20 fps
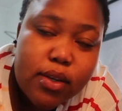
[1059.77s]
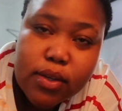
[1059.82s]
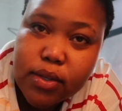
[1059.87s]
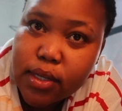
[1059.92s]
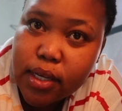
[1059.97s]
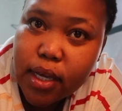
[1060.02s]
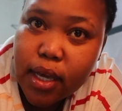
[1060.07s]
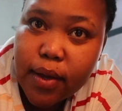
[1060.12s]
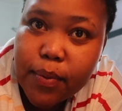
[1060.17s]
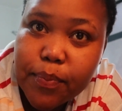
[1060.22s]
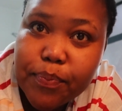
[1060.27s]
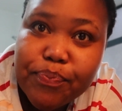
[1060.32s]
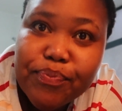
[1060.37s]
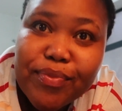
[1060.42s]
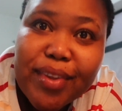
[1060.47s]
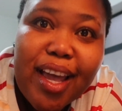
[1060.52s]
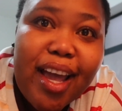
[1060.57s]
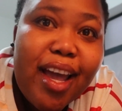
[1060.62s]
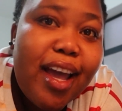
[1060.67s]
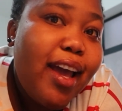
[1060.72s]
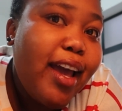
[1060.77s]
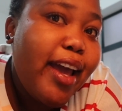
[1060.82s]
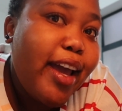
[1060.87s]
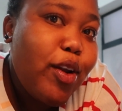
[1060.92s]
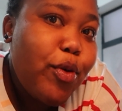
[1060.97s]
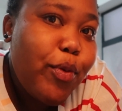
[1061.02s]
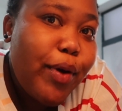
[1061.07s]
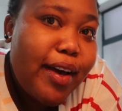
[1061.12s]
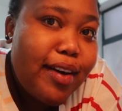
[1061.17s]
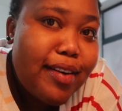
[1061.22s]
Okay.
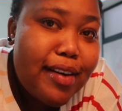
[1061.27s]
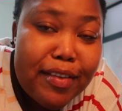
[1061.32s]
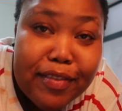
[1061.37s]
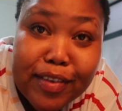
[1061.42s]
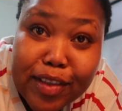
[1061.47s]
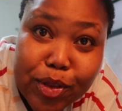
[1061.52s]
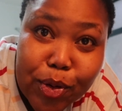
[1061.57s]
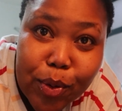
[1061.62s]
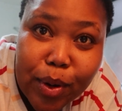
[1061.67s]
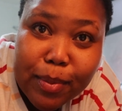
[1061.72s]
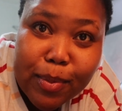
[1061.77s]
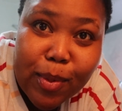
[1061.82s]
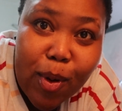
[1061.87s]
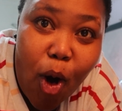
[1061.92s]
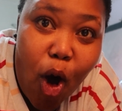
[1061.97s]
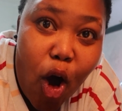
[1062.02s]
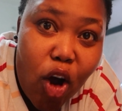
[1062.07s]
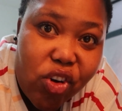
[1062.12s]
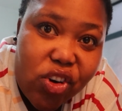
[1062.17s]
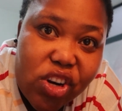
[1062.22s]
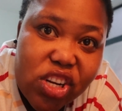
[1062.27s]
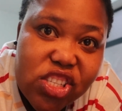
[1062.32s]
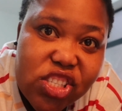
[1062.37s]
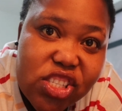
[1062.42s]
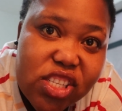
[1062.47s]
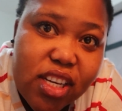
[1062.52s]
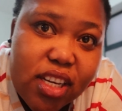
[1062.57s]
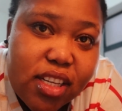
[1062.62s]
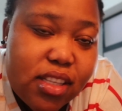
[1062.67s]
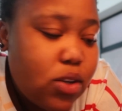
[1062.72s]
Anyway, even though I'm
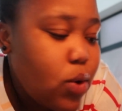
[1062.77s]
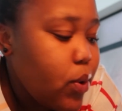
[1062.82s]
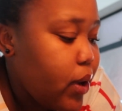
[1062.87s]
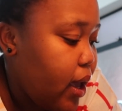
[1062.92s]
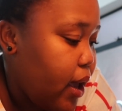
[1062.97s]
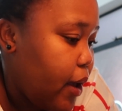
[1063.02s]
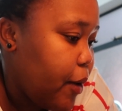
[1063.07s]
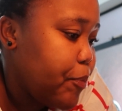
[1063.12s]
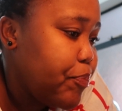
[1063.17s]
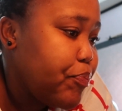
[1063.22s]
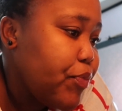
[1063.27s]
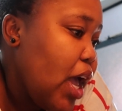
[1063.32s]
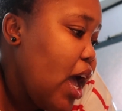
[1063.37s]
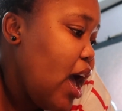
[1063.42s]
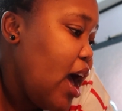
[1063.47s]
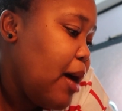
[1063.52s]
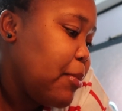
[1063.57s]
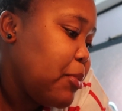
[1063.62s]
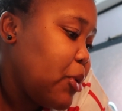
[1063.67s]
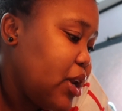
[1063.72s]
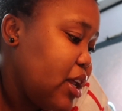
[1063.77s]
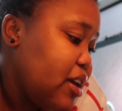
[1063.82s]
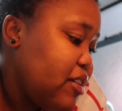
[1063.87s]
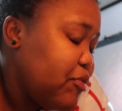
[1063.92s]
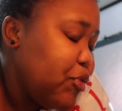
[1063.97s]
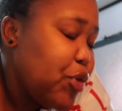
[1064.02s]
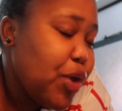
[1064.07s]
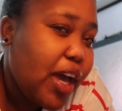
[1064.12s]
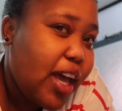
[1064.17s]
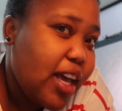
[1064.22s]
orange, it's okay. I'm gonna
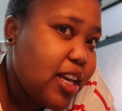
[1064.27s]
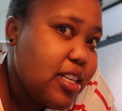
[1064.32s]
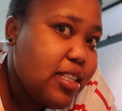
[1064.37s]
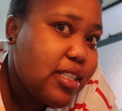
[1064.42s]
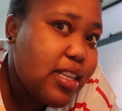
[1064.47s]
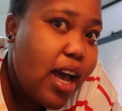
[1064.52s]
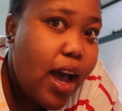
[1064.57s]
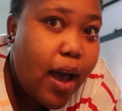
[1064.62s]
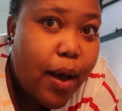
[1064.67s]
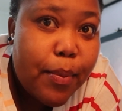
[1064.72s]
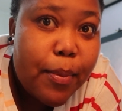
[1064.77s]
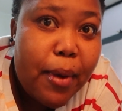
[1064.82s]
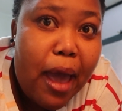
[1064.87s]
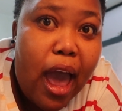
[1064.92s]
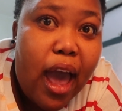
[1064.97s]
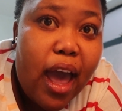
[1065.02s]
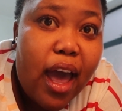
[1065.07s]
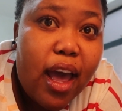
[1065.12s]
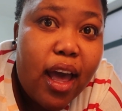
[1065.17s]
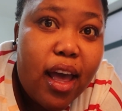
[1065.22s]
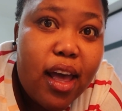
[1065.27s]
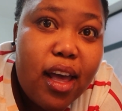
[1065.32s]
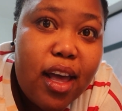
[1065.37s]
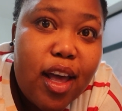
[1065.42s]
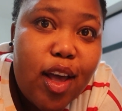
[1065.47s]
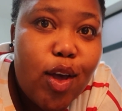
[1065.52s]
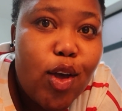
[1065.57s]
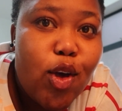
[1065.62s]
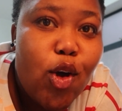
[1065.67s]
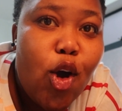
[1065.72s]
give you guys a
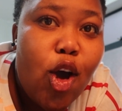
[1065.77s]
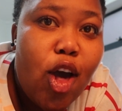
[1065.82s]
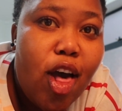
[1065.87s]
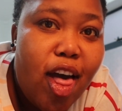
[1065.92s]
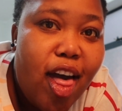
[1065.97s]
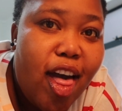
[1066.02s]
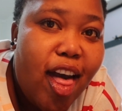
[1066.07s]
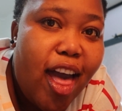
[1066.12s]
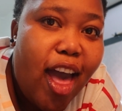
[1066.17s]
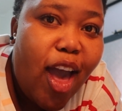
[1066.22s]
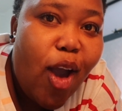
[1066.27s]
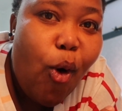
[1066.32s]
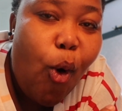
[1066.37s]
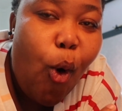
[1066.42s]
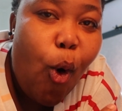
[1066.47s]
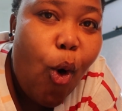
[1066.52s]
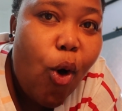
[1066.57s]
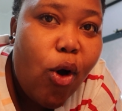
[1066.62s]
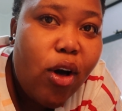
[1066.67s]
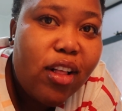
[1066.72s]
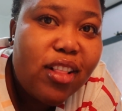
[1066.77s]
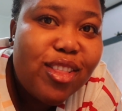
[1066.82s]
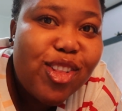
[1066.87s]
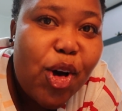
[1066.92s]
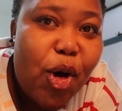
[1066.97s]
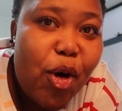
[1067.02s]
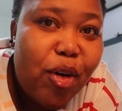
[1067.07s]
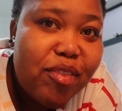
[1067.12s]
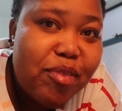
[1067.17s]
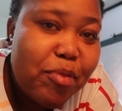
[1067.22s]
haul
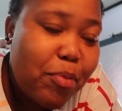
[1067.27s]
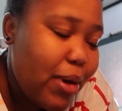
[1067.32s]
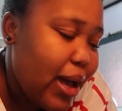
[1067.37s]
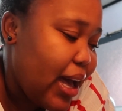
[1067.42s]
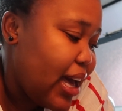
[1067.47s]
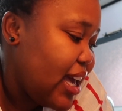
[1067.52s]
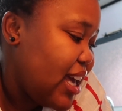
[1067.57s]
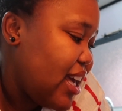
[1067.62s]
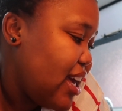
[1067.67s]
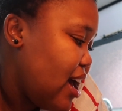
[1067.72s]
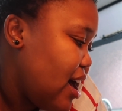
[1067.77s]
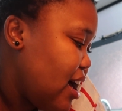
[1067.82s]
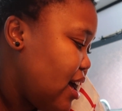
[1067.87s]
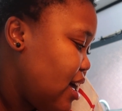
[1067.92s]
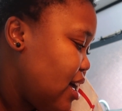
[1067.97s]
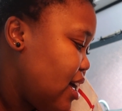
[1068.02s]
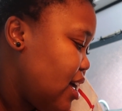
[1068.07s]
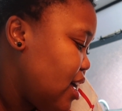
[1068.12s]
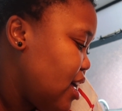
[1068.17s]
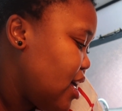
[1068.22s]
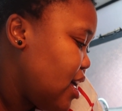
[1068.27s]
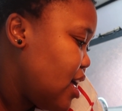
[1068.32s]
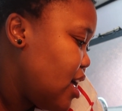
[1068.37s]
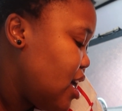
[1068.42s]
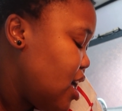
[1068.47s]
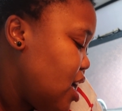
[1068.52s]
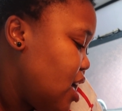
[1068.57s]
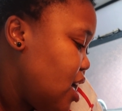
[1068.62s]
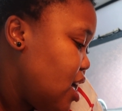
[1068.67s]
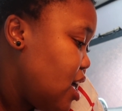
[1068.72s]
of my
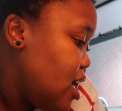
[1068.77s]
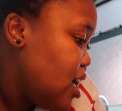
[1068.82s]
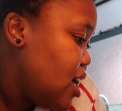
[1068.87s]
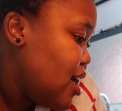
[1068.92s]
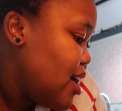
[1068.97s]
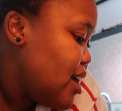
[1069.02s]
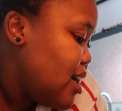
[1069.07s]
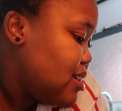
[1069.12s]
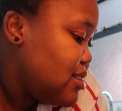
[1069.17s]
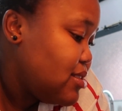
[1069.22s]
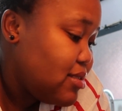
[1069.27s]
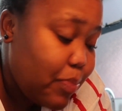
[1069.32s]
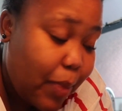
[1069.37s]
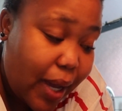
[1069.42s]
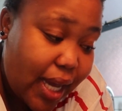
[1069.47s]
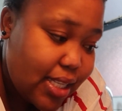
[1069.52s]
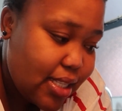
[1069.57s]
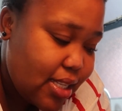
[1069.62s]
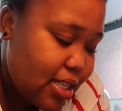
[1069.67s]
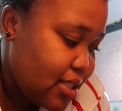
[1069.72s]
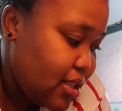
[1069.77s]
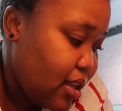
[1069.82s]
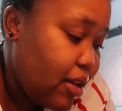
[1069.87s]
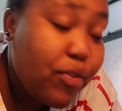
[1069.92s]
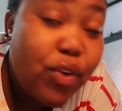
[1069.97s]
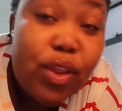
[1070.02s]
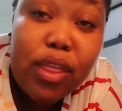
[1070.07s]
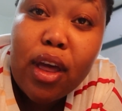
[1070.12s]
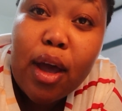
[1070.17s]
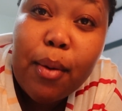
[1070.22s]
spices,
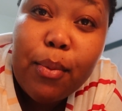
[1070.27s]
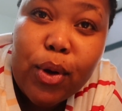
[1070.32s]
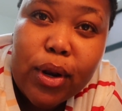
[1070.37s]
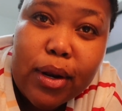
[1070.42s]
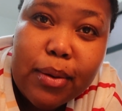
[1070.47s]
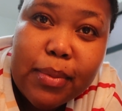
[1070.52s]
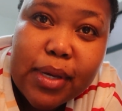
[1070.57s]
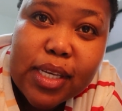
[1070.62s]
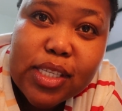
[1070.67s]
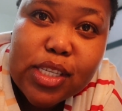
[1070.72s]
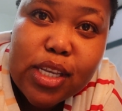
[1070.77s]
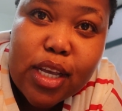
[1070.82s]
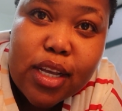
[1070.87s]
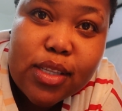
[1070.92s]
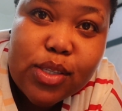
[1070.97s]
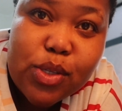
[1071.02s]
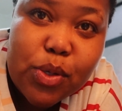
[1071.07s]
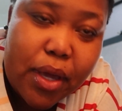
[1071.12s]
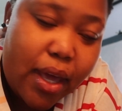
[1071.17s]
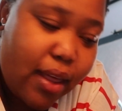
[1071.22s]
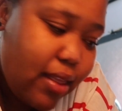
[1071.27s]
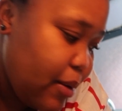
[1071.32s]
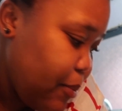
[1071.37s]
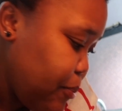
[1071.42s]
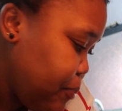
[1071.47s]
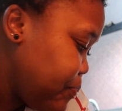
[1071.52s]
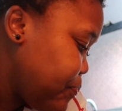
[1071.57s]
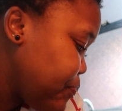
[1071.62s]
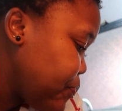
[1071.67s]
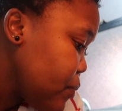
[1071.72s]
everything I'm gonna mix
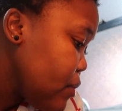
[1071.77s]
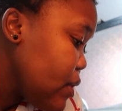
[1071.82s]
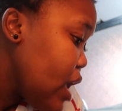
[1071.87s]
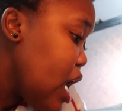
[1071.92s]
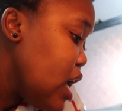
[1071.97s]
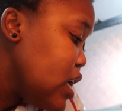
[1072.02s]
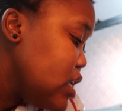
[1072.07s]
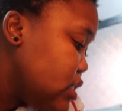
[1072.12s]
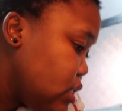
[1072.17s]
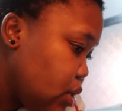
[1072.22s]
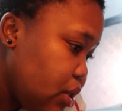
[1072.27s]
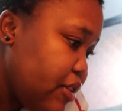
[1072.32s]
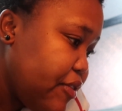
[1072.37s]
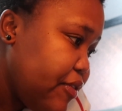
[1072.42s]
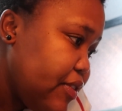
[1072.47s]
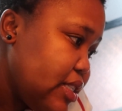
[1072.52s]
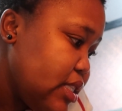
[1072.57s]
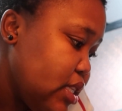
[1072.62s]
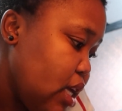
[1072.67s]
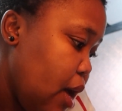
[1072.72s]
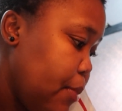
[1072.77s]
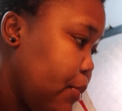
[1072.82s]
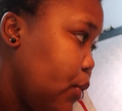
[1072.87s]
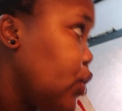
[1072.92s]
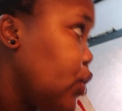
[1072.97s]
together. So the first thing I'm